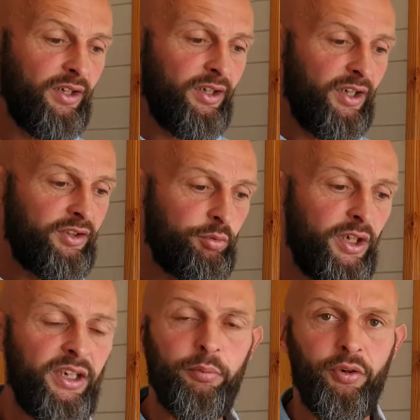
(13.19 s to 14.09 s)
it's really
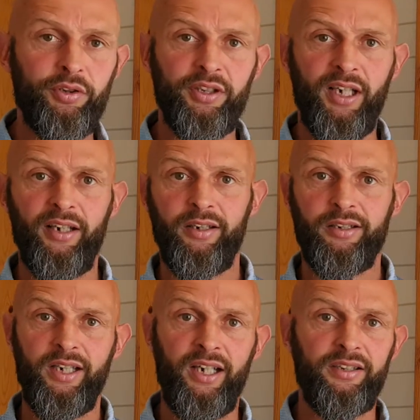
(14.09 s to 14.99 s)
important to
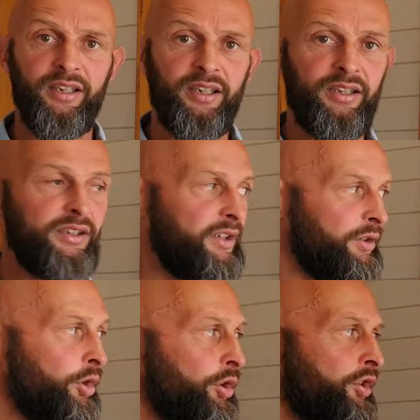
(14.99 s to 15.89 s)
understand the
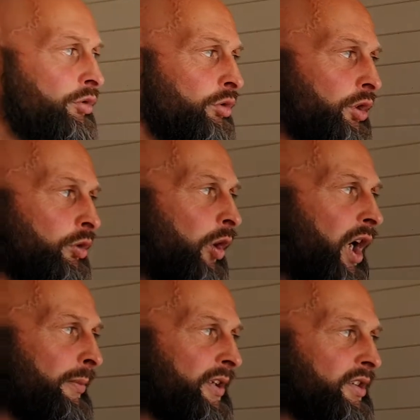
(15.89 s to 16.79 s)
nutritional
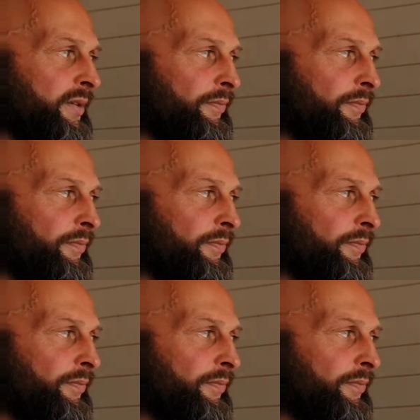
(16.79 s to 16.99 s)
requirements.